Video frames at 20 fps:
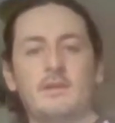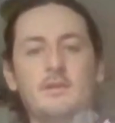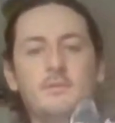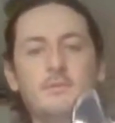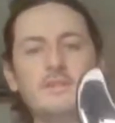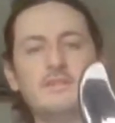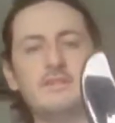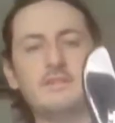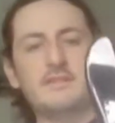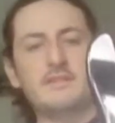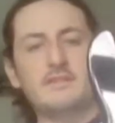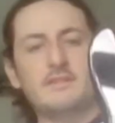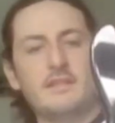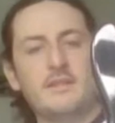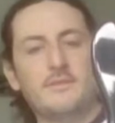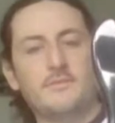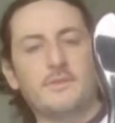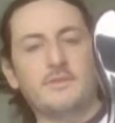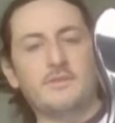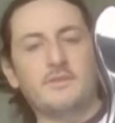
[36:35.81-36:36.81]
Wait till you see
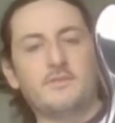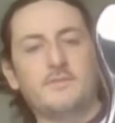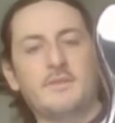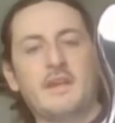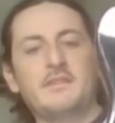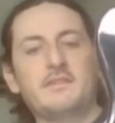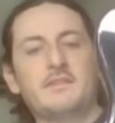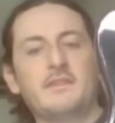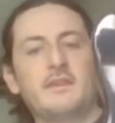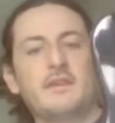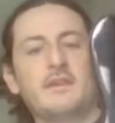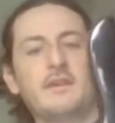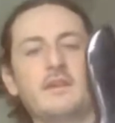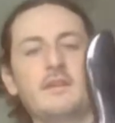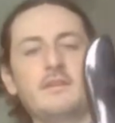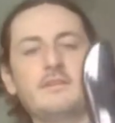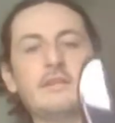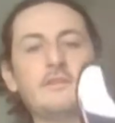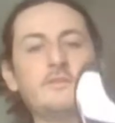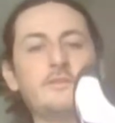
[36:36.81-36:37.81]
the front of it.
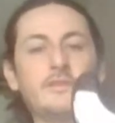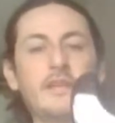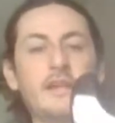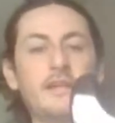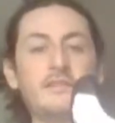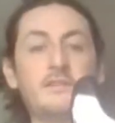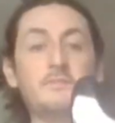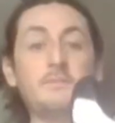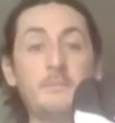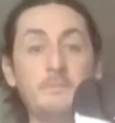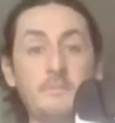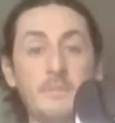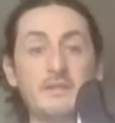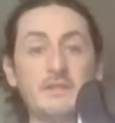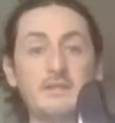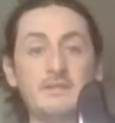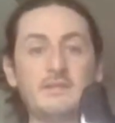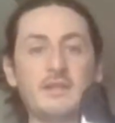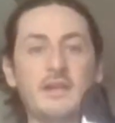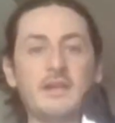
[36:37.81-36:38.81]
This was actually my
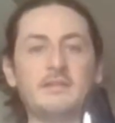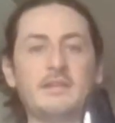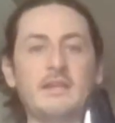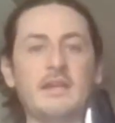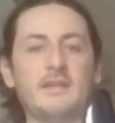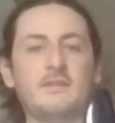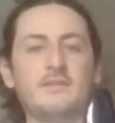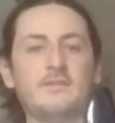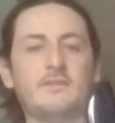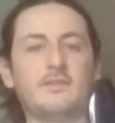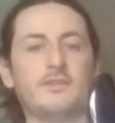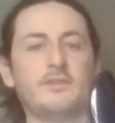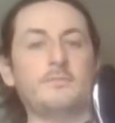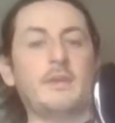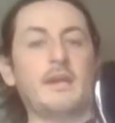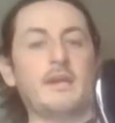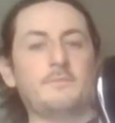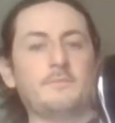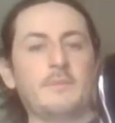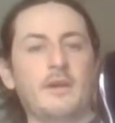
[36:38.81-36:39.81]
mother's idea to
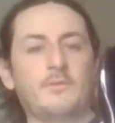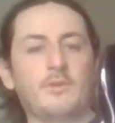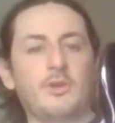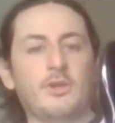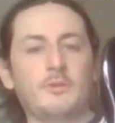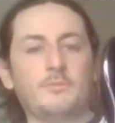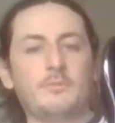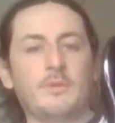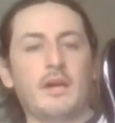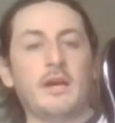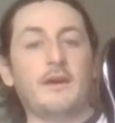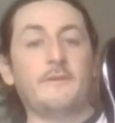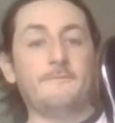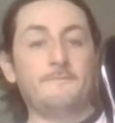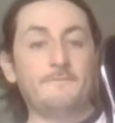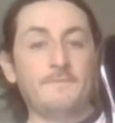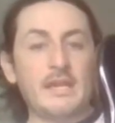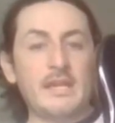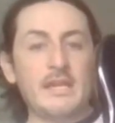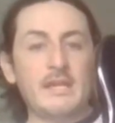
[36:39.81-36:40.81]
make my room a
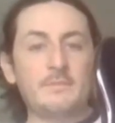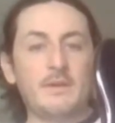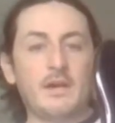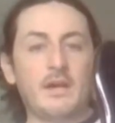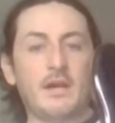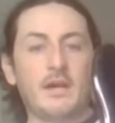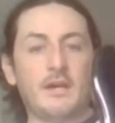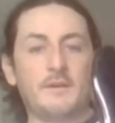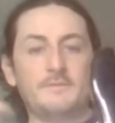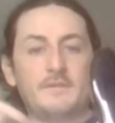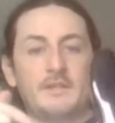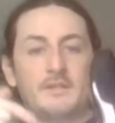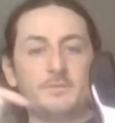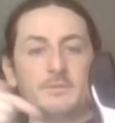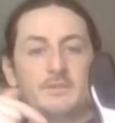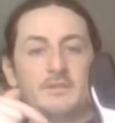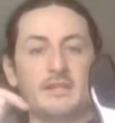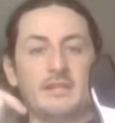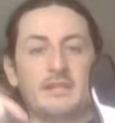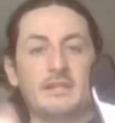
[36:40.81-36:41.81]
theme of this
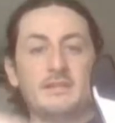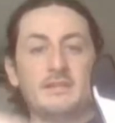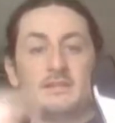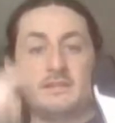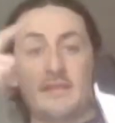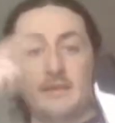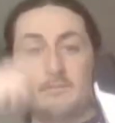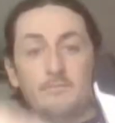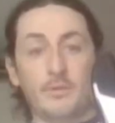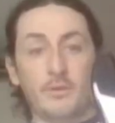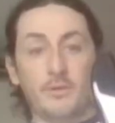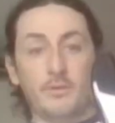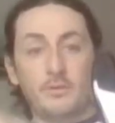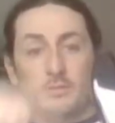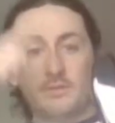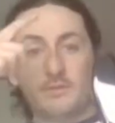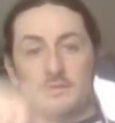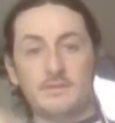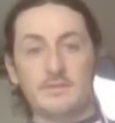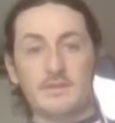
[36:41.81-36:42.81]
particular
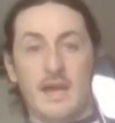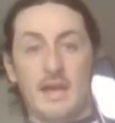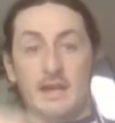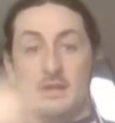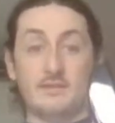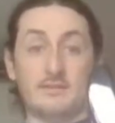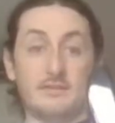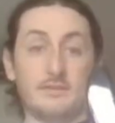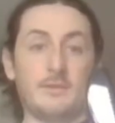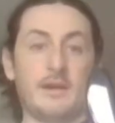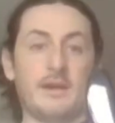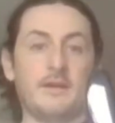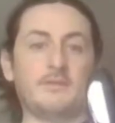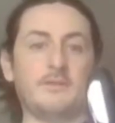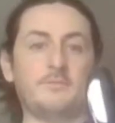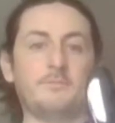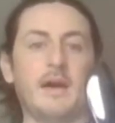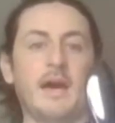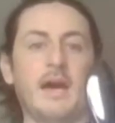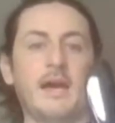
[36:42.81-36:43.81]
symbol that it's
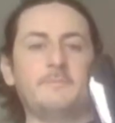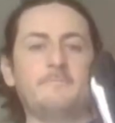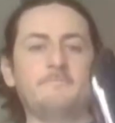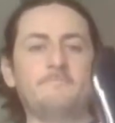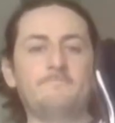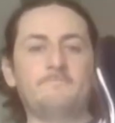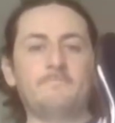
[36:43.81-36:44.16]
surrounded by.